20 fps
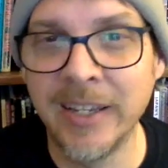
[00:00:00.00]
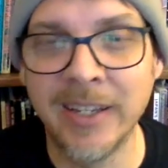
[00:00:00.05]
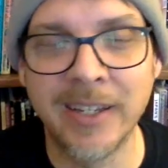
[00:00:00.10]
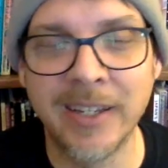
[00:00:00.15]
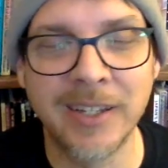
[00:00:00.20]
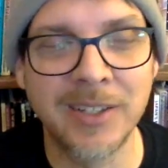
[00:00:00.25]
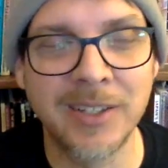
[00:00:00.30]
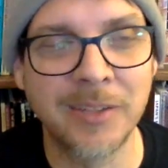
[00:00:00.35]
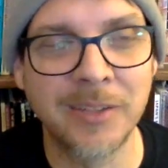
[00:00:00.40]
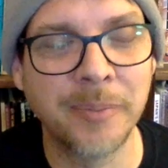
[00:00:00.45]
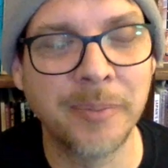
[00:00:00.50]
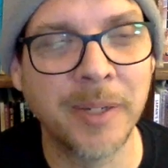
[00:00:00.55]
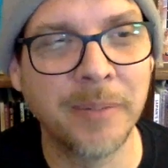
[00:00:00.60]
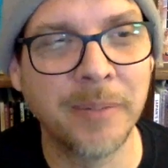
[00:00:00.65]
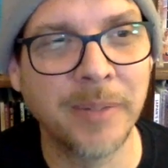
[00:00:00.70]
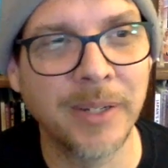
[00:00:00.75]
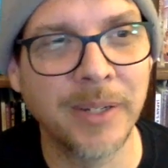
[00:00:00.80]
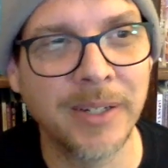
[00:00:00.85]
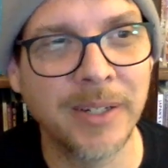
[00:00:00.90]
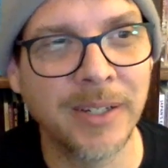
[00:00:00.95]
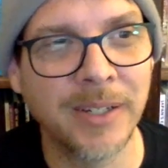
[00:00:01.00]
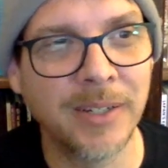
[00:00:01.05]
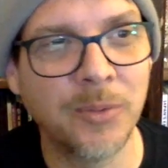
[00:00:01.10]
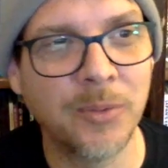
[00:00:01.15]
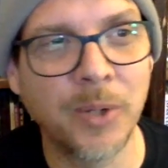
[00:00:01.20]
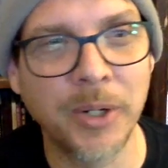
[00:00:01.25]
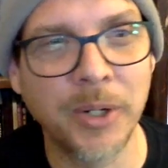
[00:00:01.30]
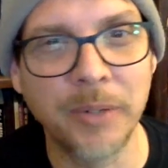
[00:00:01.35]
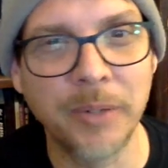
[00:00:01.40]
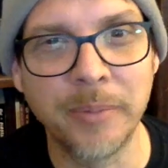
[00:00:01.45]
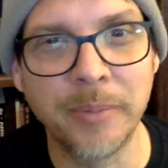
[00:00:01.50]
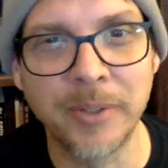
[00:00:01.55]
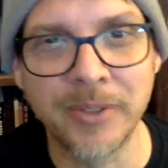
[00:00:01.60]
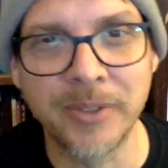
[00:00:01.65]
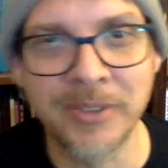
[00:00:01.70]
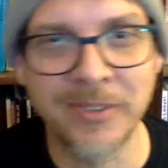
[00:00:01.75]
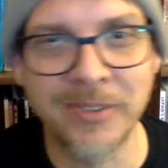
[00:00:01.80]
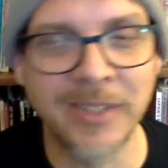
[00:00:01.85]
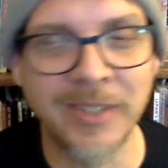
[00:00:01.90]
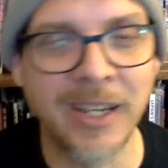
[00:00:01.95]
I just paid my water bill
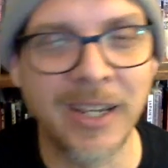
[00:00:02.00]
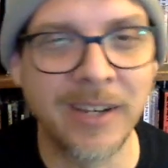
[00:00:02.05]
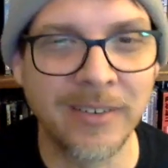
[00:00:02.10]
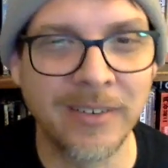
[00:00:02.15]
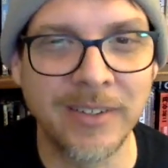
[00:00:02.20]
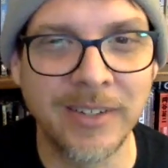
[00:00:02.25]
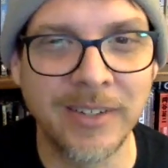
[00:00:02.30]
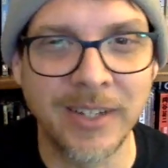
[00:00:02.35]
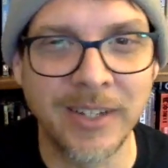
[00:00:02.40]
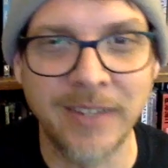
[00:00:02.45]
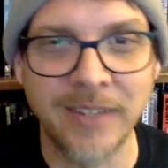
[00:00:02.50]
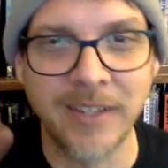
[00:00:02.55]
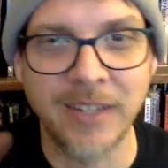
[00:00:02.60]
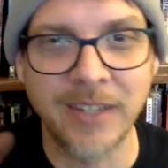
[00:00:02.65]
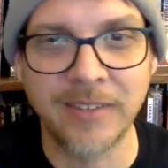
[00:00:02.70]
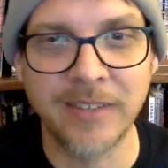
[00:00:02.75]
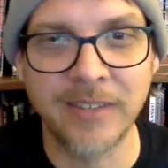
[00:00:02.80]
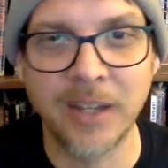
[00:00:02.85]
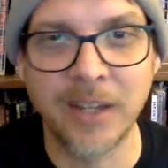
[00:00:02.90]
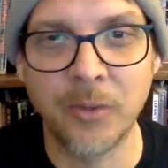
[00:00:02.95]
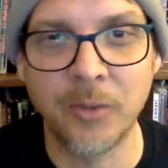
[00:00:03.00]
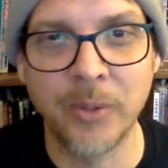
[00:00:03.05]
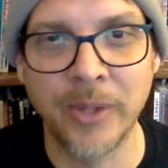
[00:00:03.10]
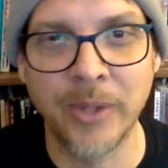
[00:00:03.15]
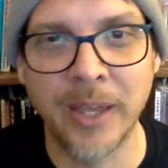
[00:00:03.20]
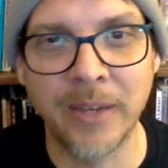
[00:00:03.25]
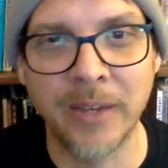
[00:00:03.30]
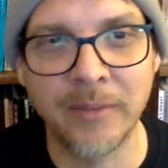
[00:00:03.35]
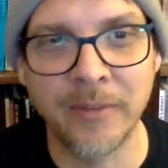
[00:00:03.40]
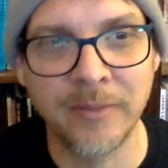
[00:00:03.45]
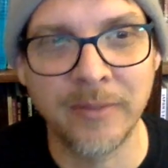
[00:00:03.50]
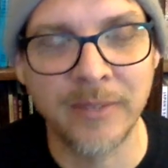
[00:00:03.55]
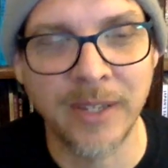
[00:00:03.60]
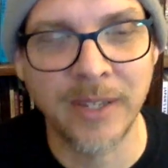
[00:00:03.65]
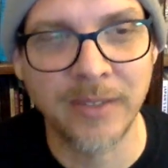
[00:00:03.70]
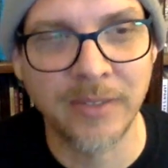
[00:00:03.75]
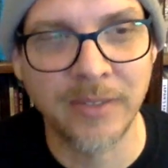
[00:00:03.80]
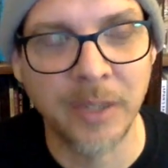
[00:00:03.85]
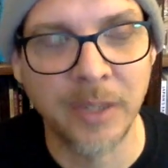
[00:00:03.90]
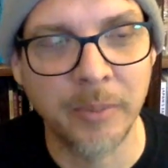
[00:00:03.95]
just now, and that's not where
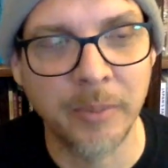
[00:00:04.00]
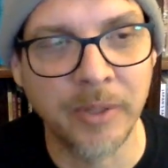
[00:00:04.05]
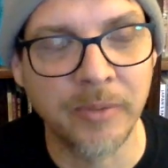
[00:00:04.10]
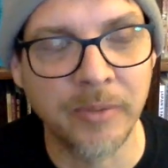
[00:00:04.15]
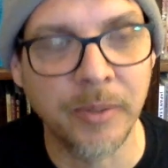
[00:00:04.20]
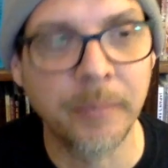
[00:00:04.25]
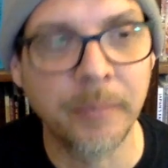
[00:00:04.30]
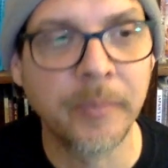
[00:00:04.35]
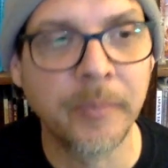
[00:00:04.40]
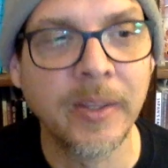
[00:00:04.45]
that's coming from.